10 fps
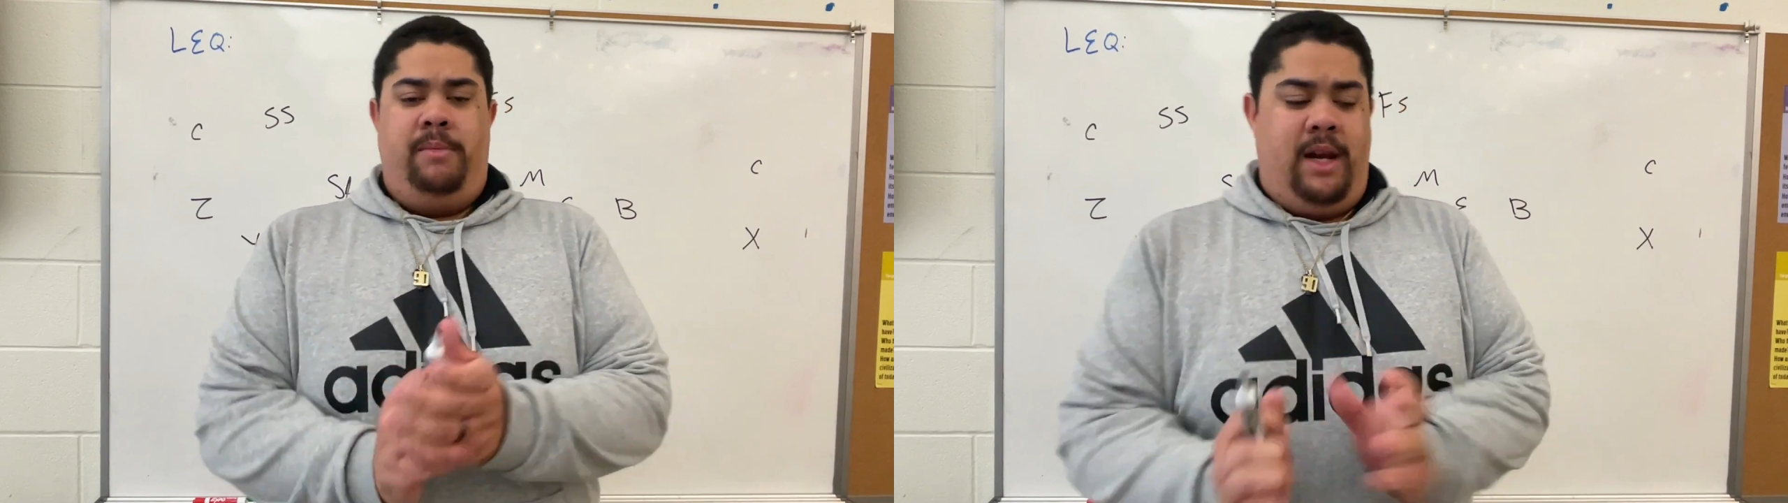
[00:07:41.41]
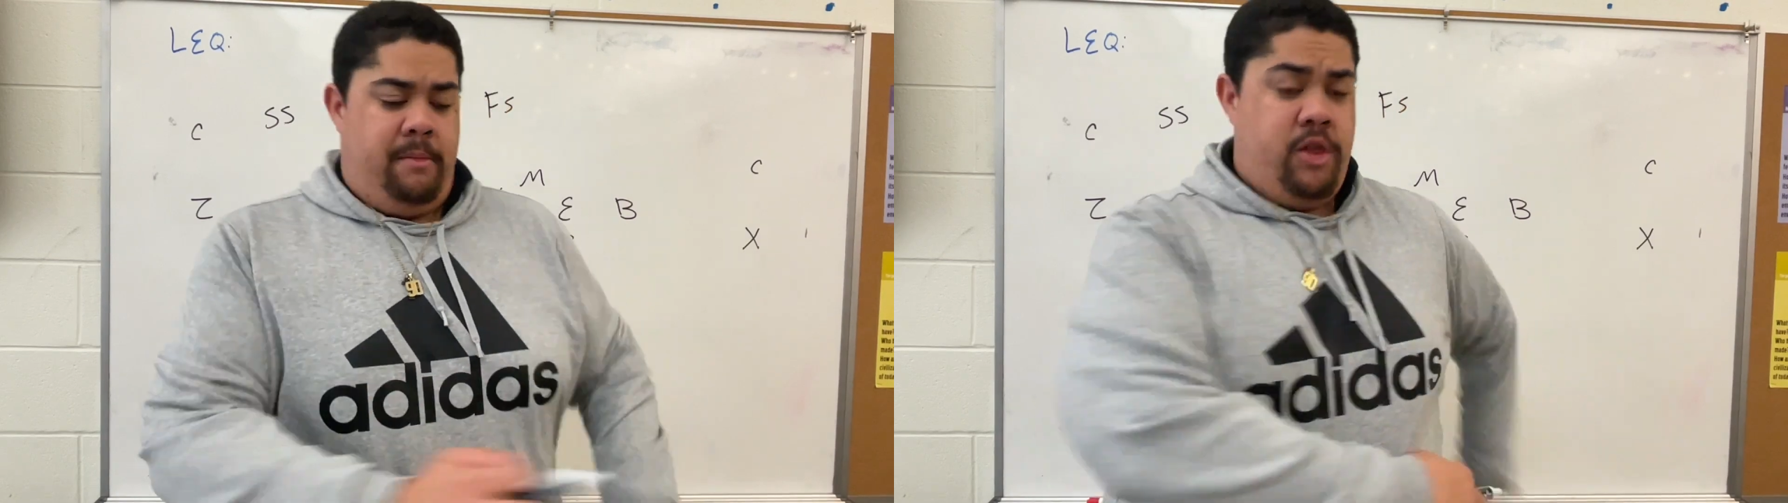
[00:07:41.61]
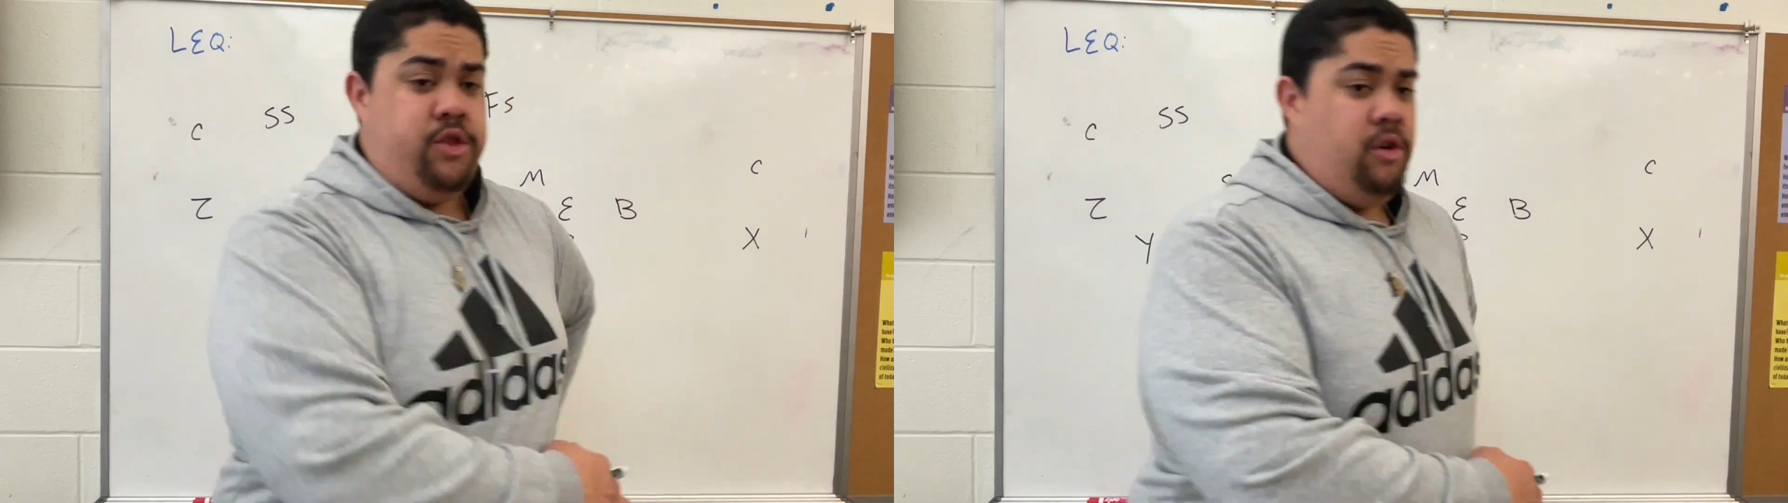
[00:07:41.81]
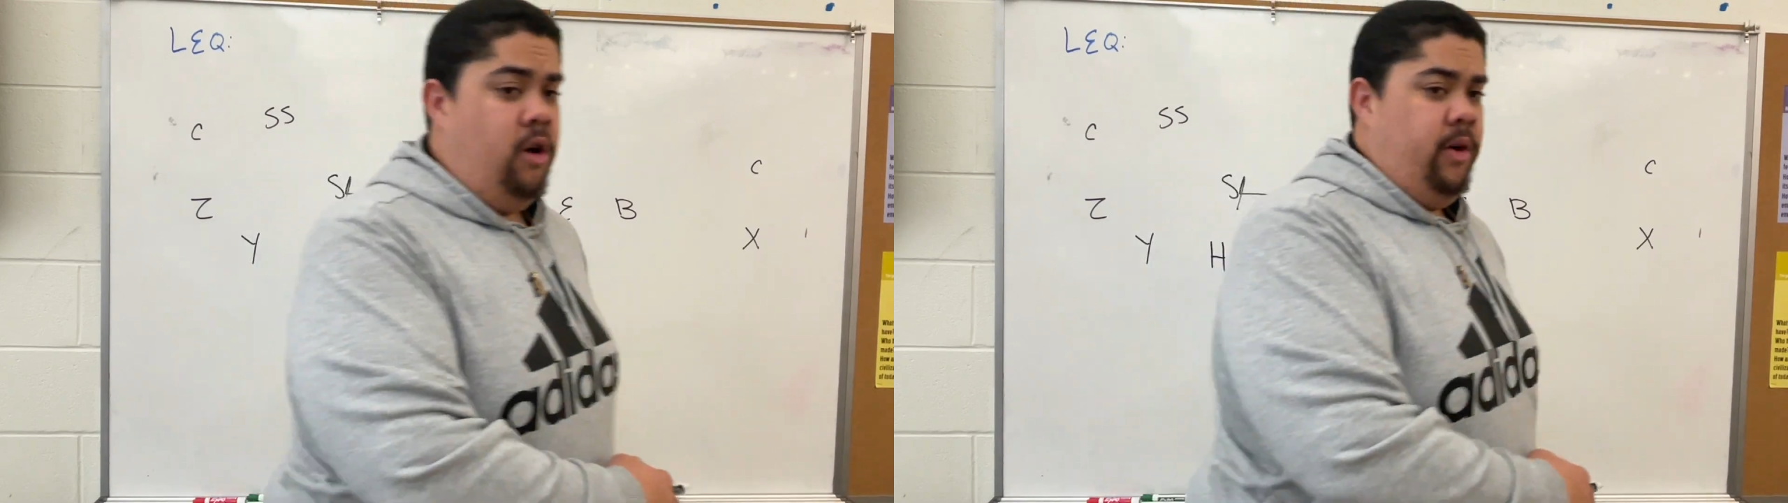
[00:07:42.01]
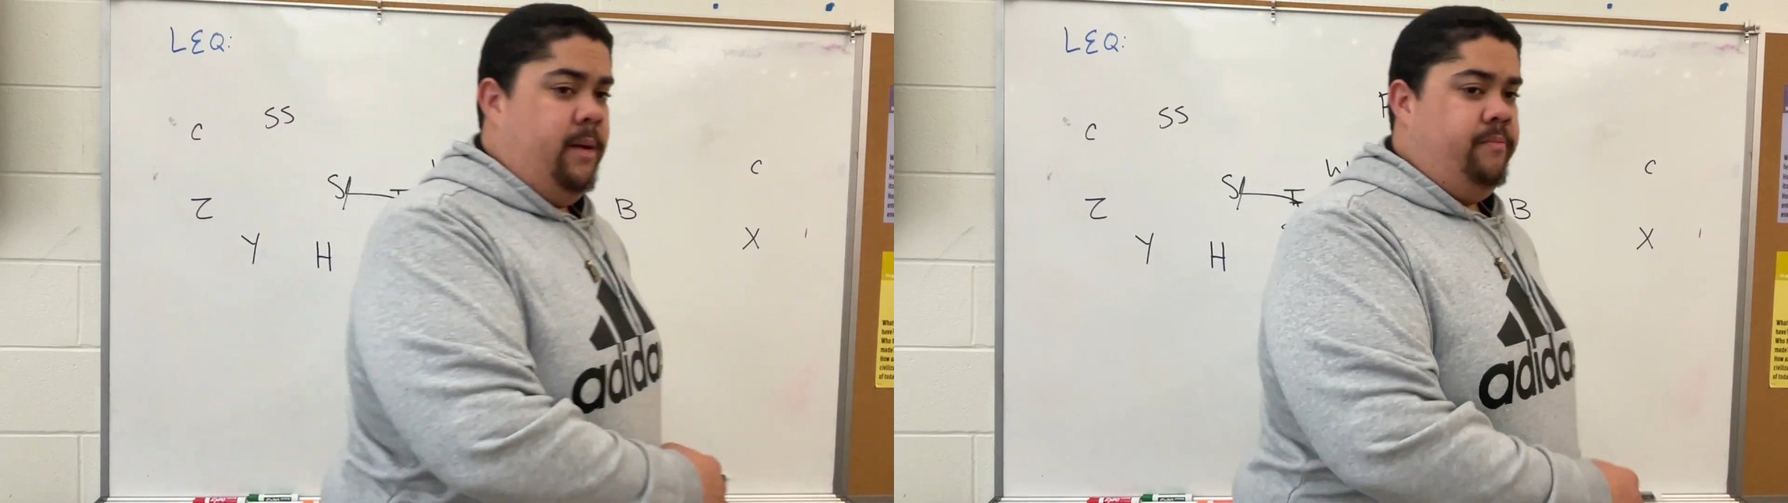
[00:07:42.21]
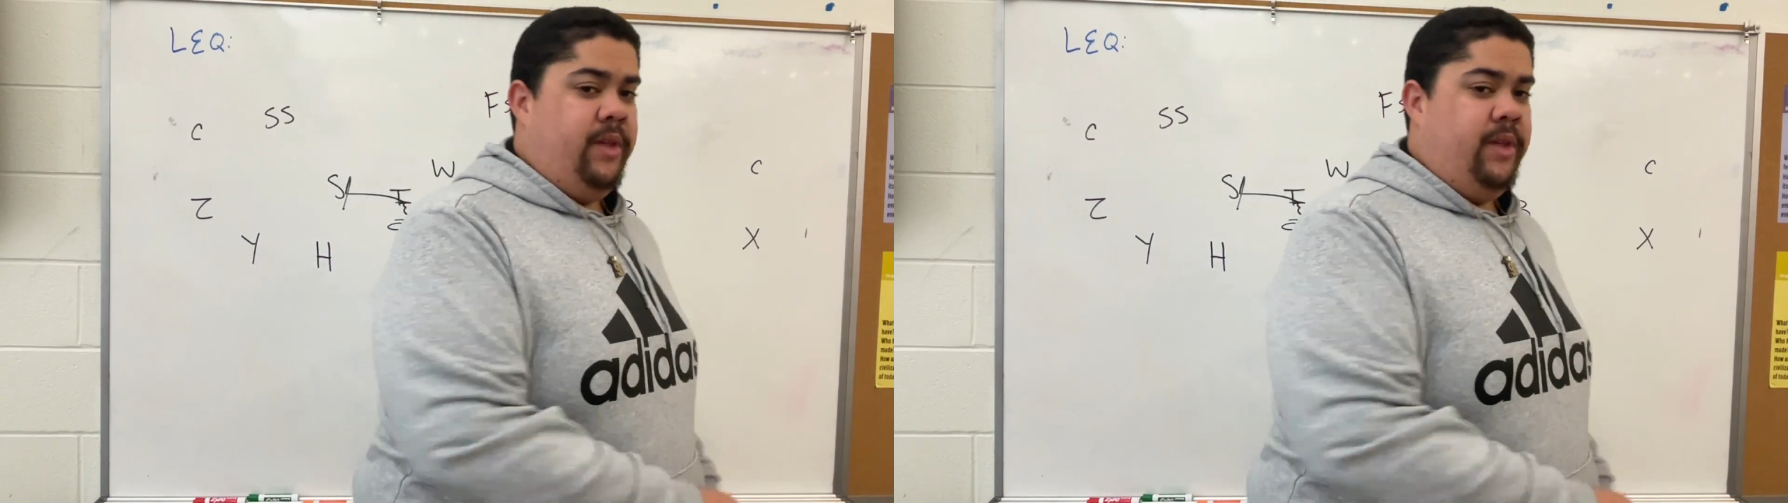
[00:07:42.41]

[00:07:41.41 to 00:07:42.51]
and I'm gonna throw him